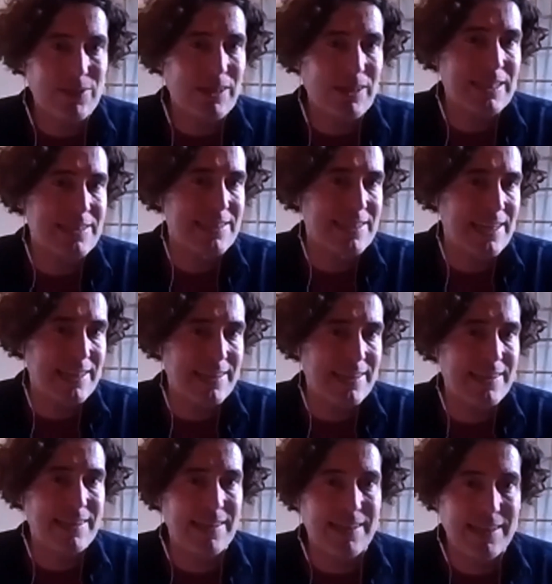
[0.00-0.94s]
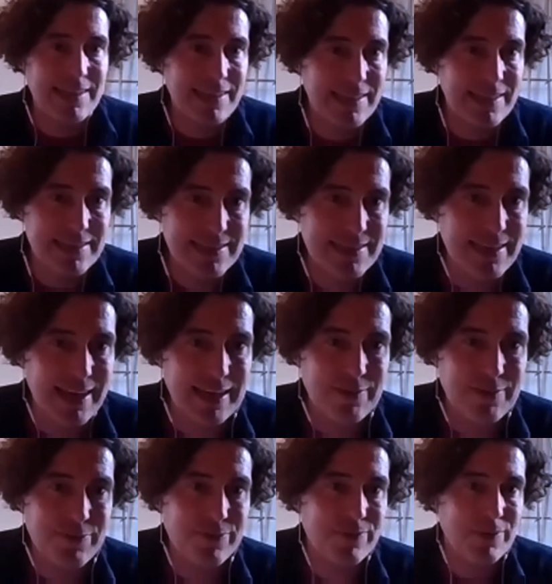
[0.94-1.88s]
So you can set and
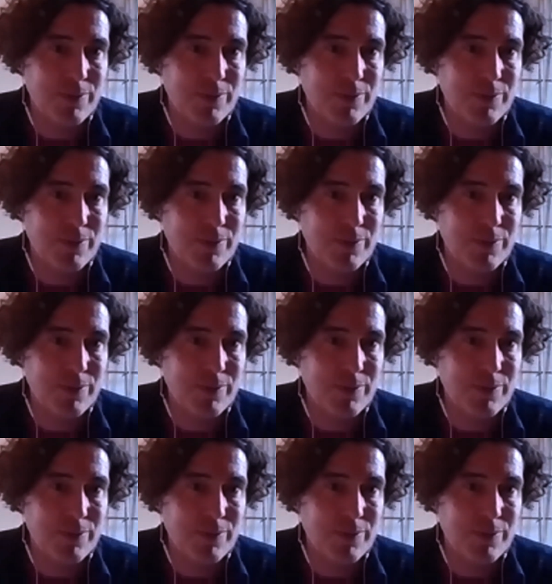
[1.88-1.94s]
save